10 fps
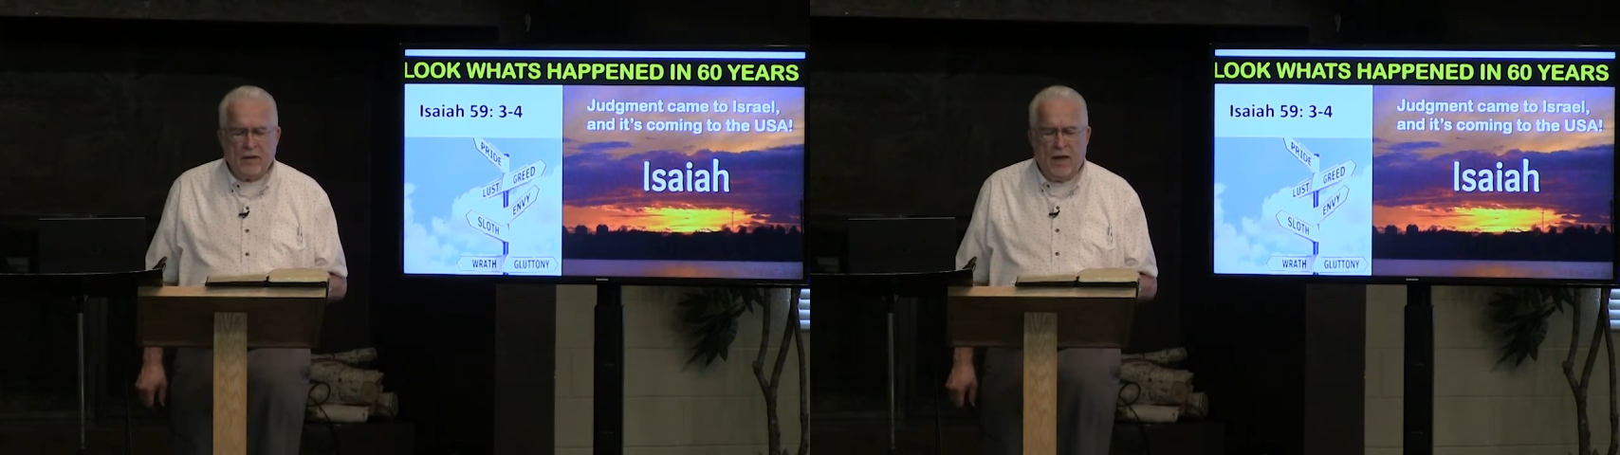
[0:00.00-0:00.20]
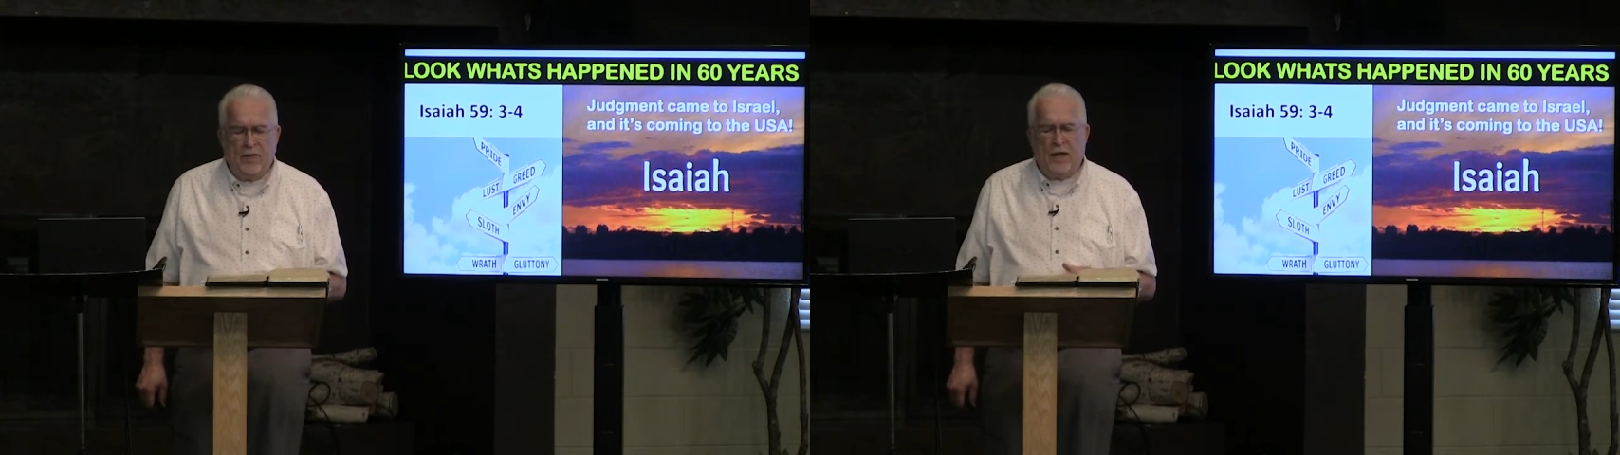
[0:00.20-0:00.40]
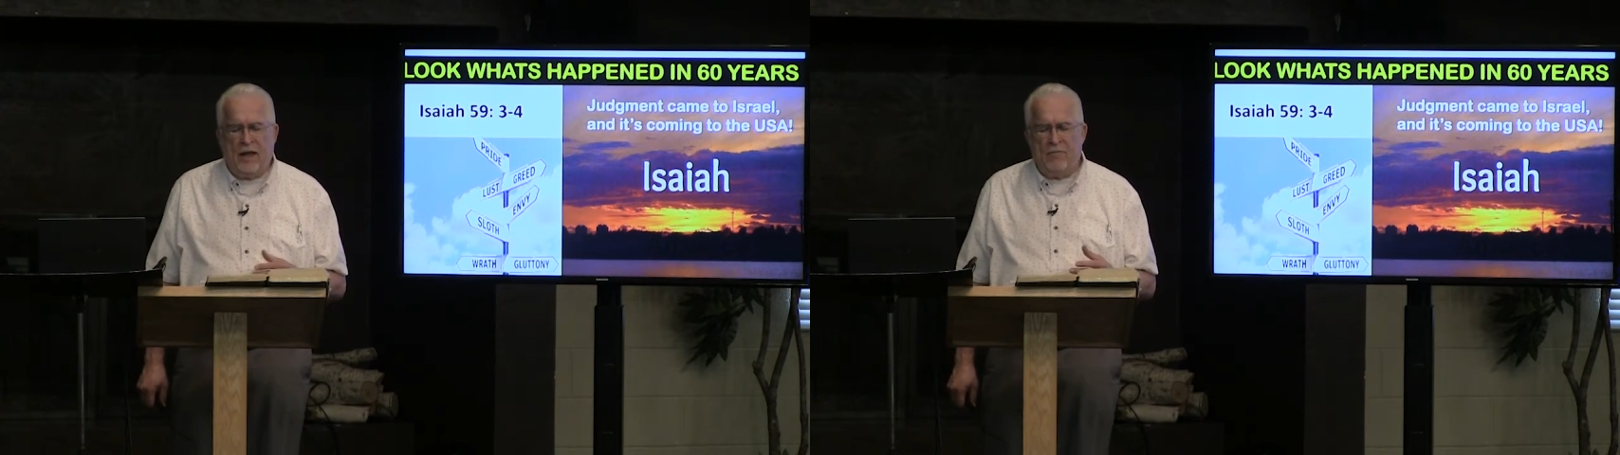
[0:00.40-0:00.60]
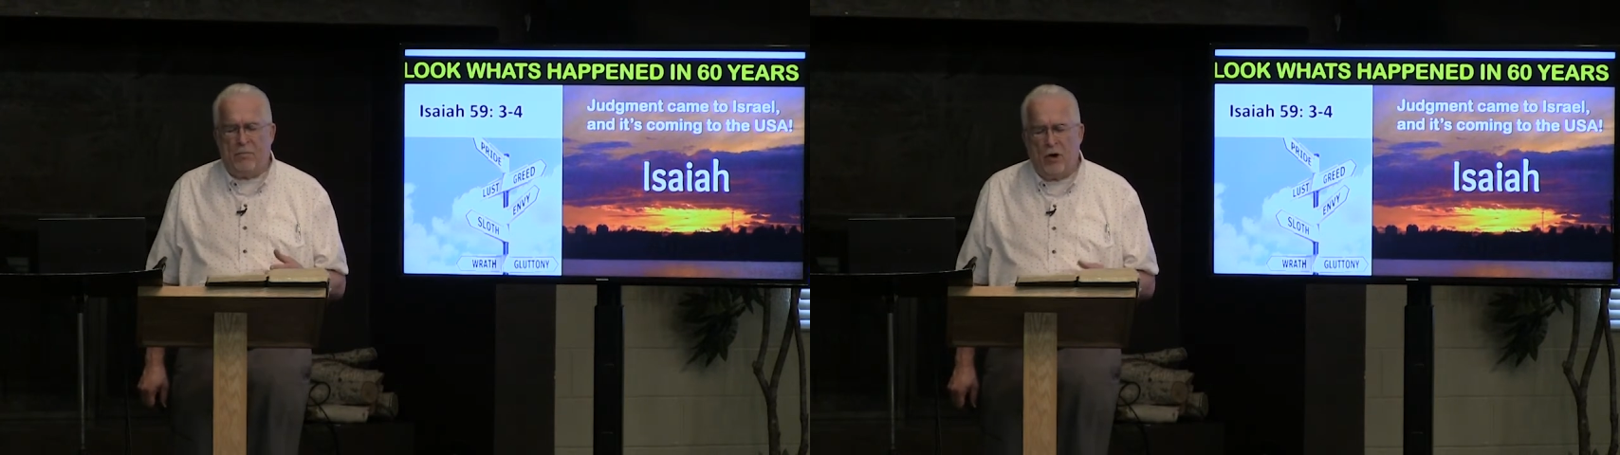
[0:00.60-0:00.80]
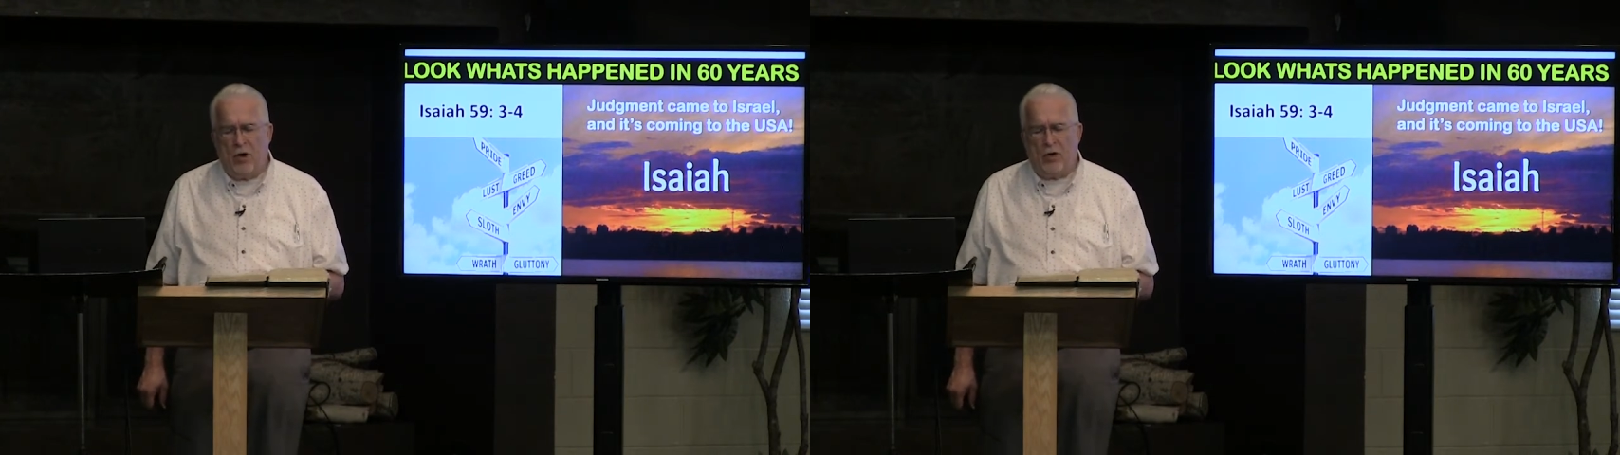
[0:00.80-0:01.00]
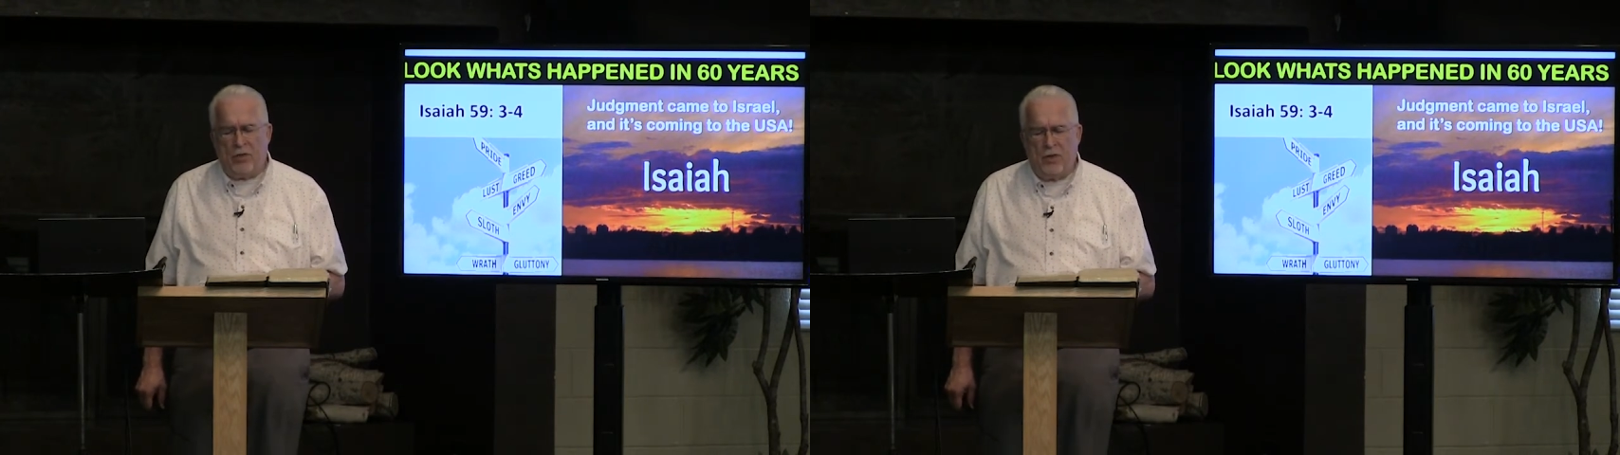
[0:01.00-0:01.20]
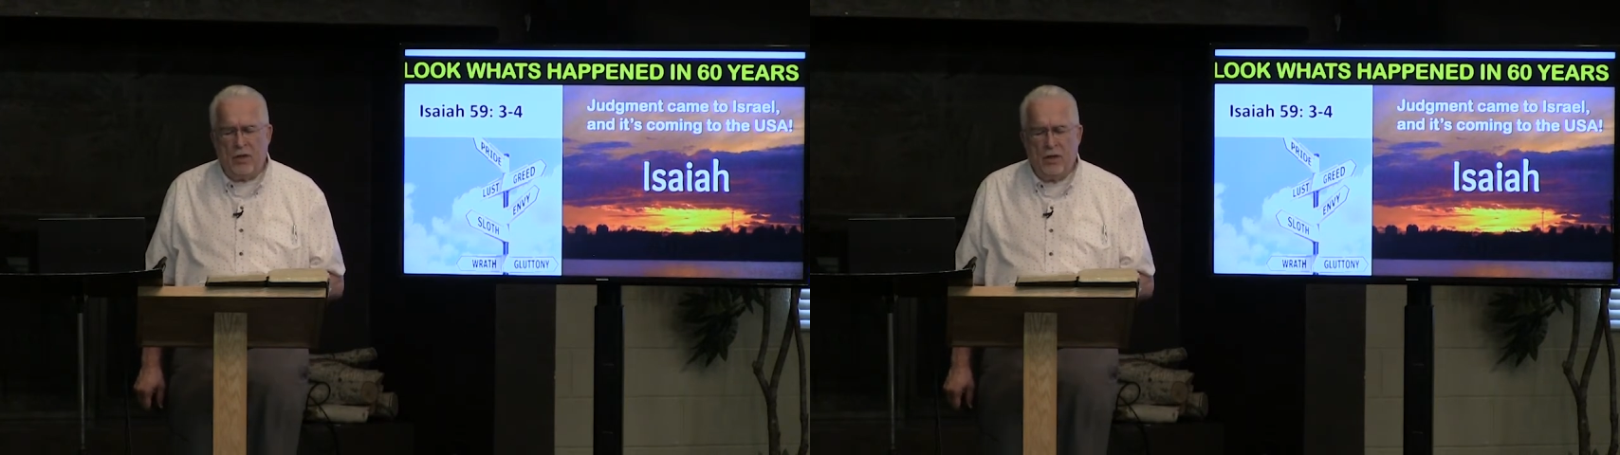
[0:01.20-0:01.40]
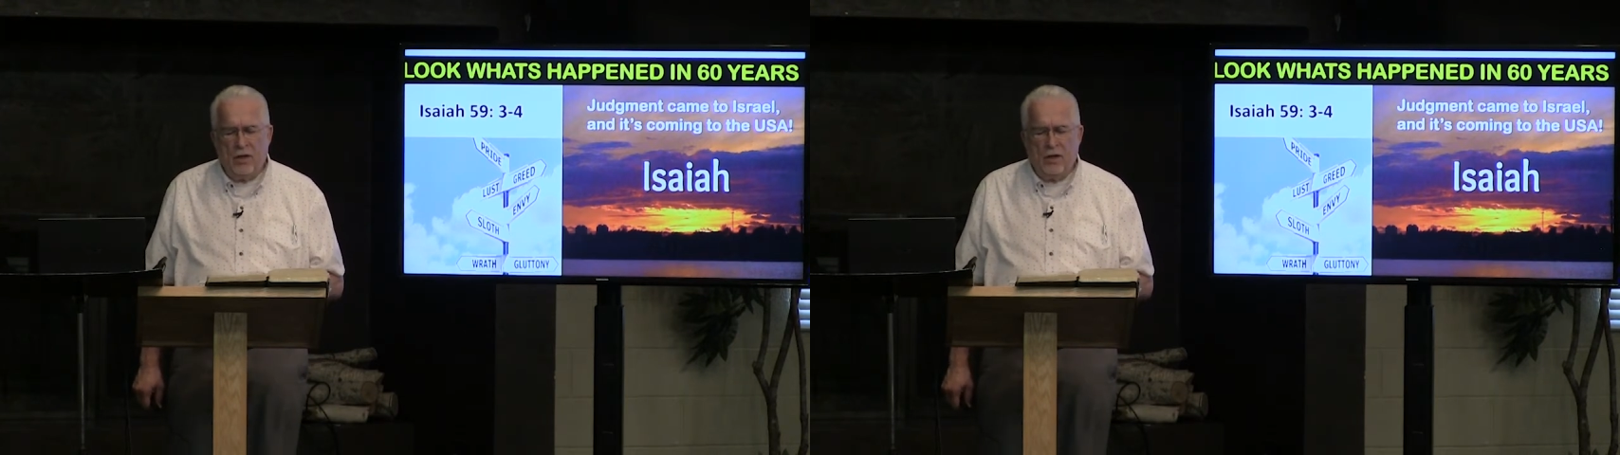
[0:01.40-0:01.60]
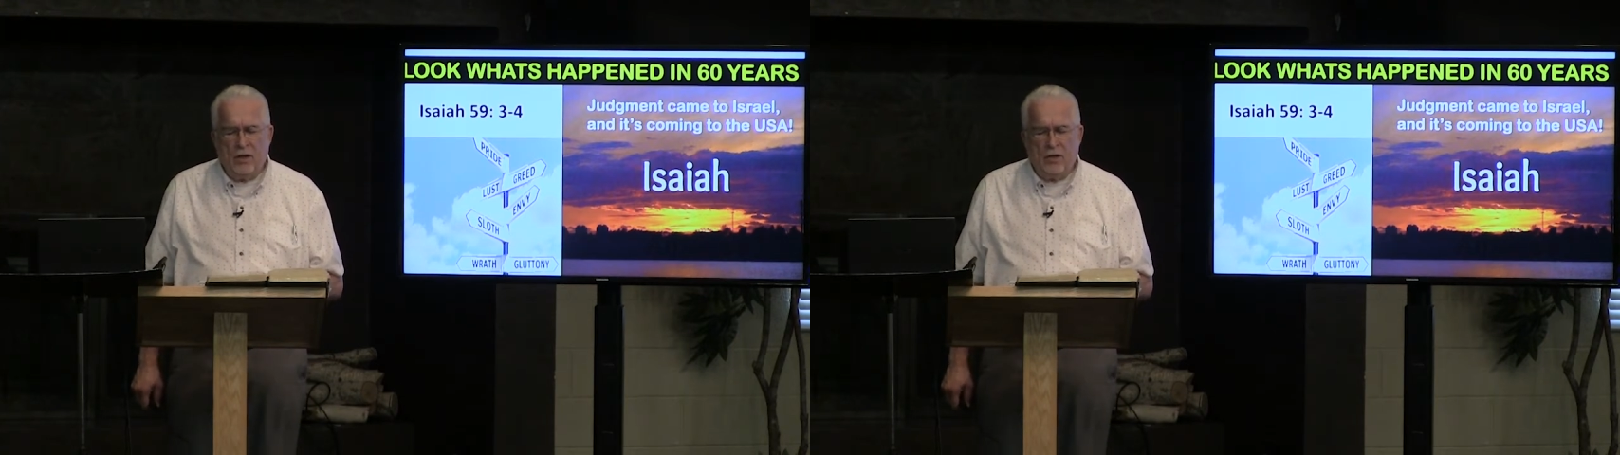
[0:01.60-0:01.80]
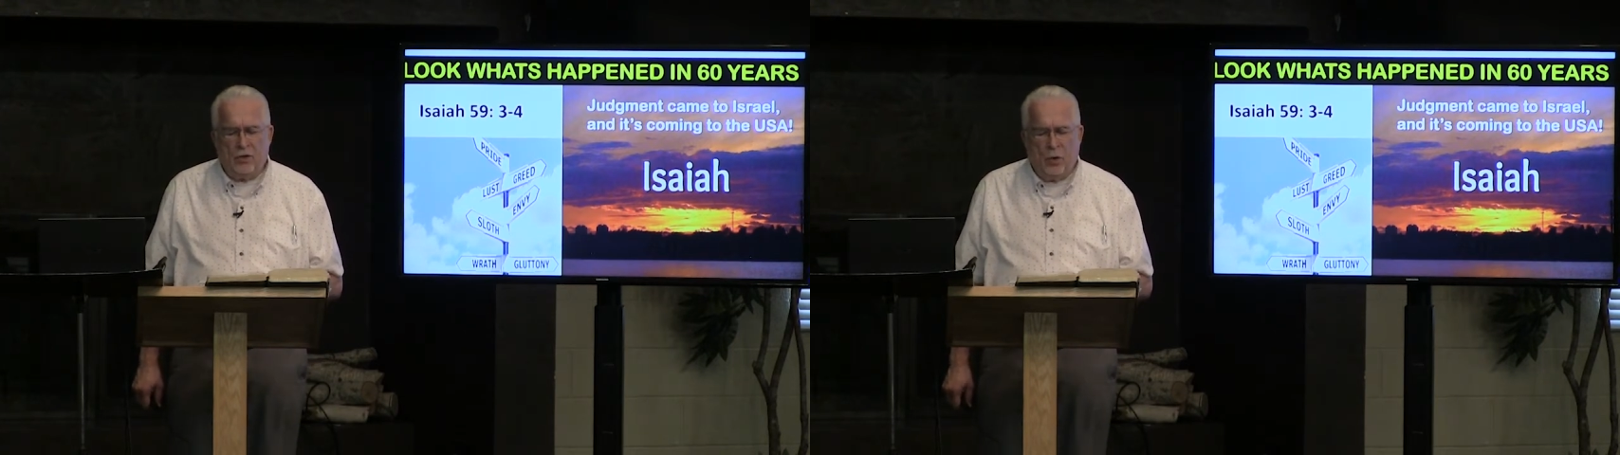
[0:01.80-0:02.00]
and they give birth
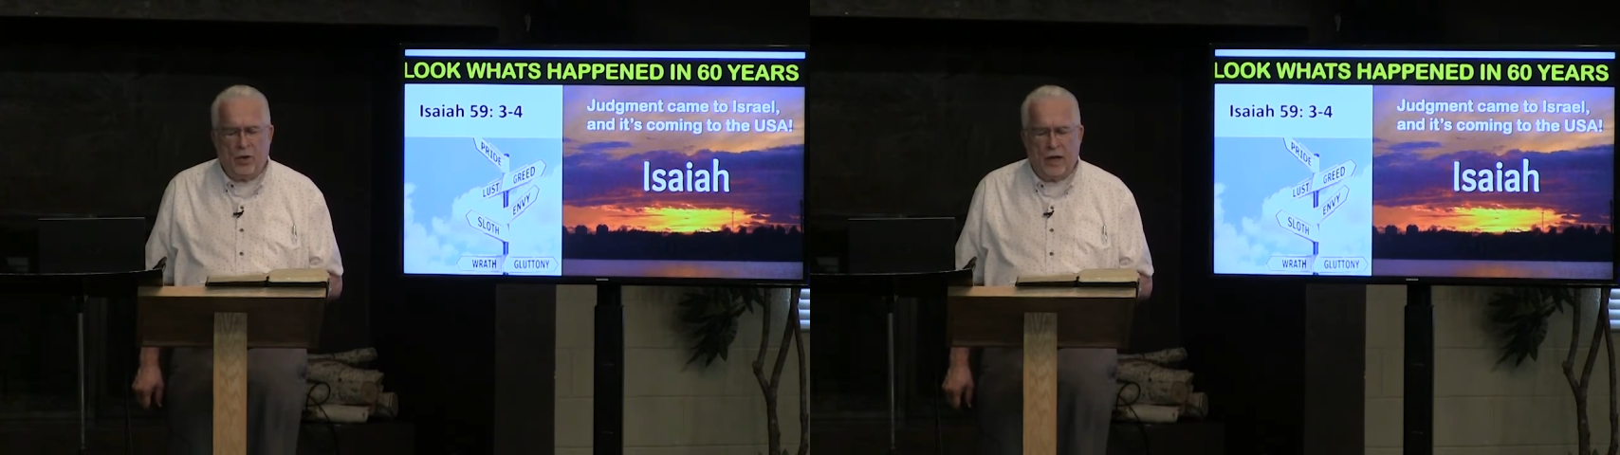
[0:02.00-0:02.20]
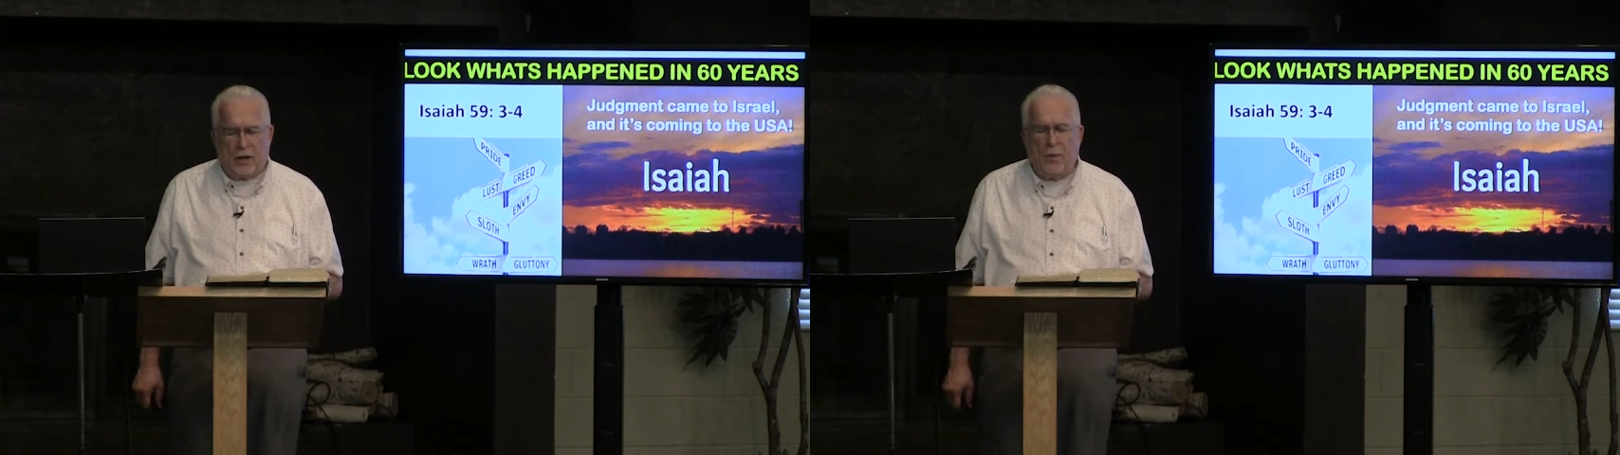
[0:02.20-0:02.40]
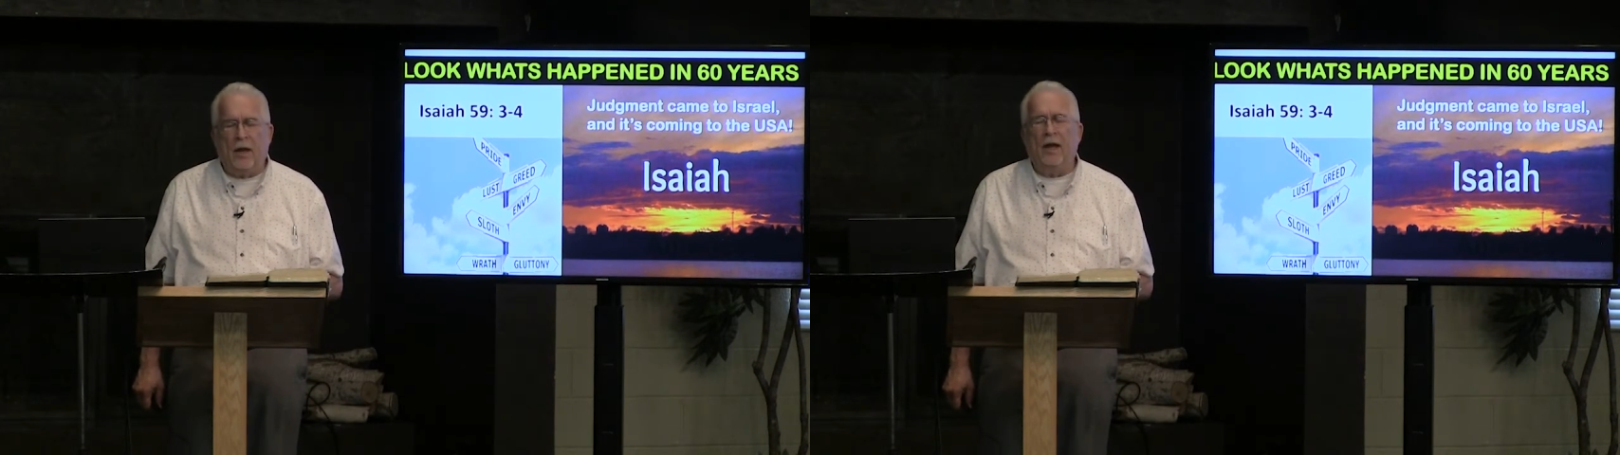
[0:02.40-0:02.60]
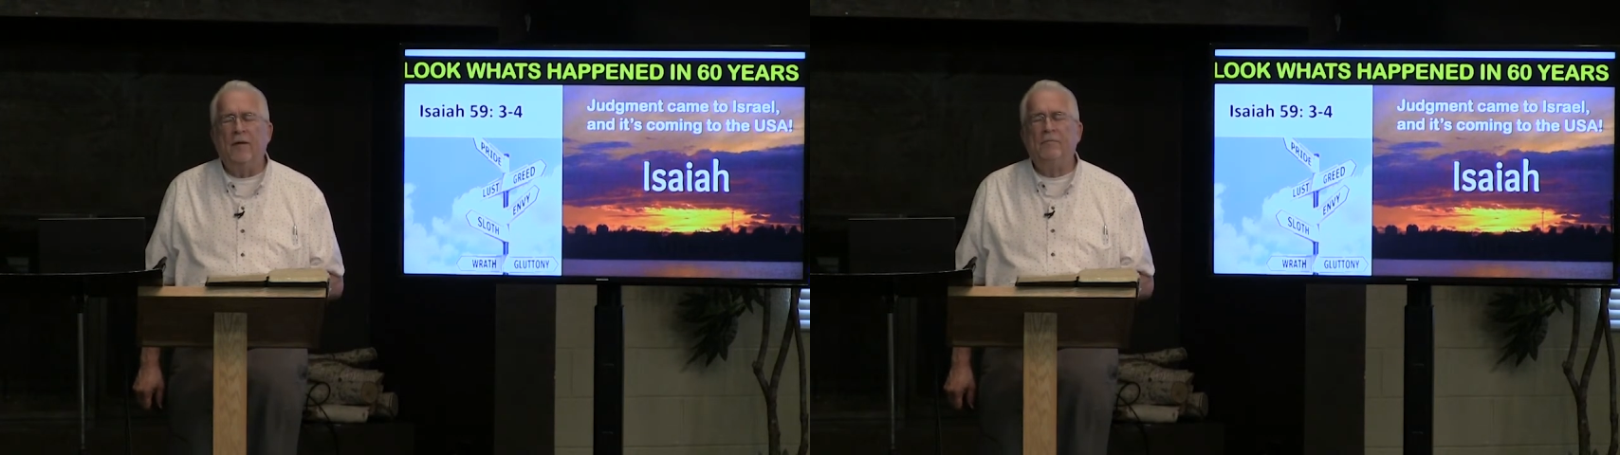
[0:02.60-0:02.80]
to iniquity.